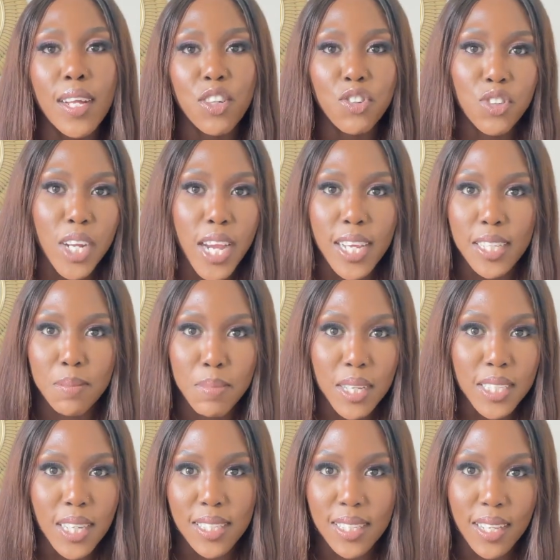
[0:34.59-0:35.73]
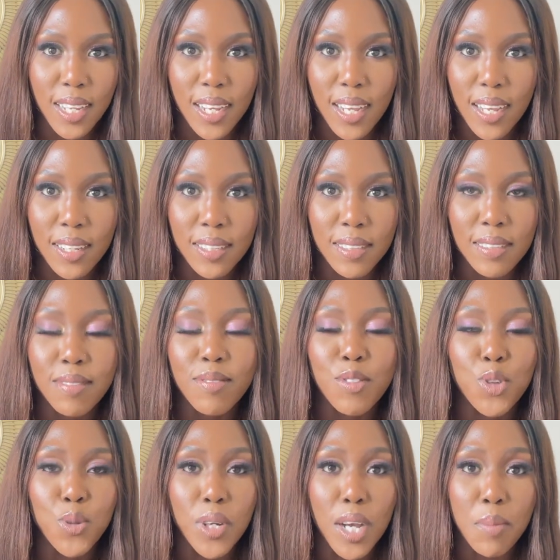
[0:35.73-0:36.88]
try as much as they can
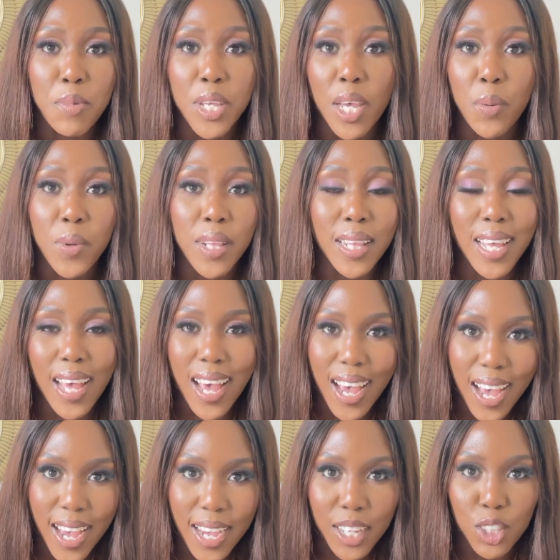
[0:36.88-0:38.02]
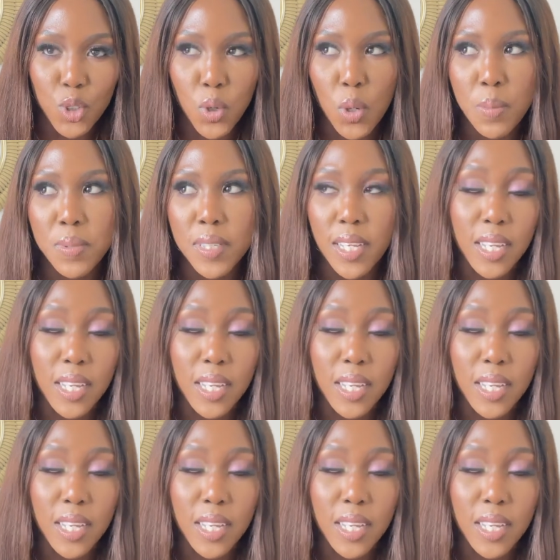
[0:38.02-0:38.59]
to come here with high jobs.